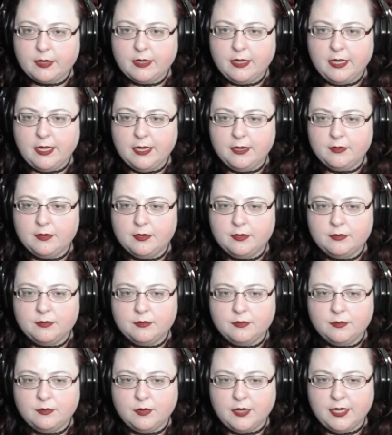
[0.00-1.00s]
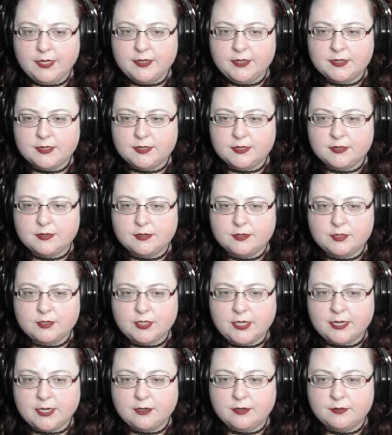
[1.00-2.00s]
I don't know why this
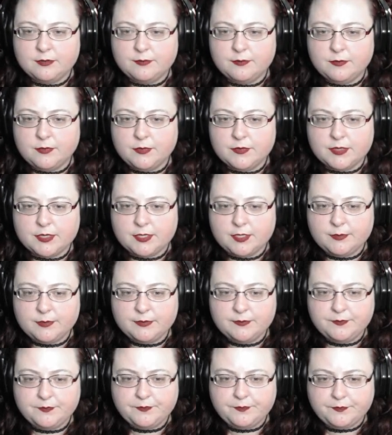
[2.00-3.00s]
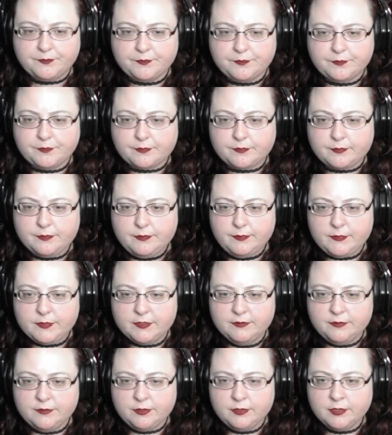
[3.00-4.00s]
tracker won't stay open.
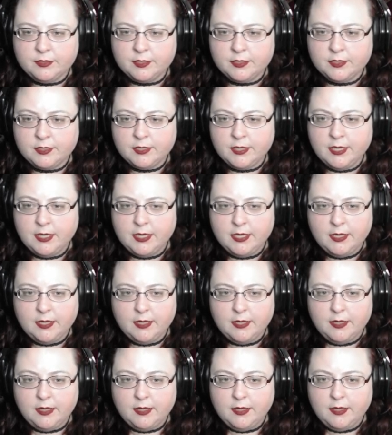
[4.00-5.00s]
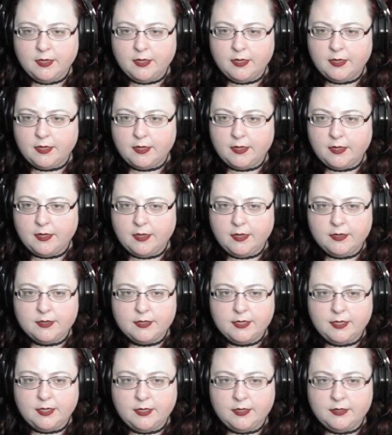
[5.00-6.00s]
4. And
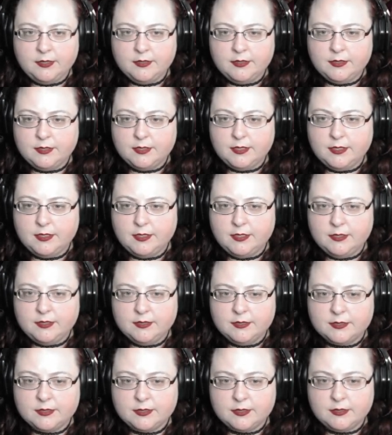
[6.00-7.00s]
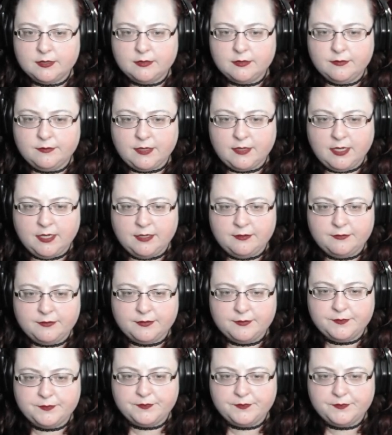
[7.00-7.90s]
health is 5.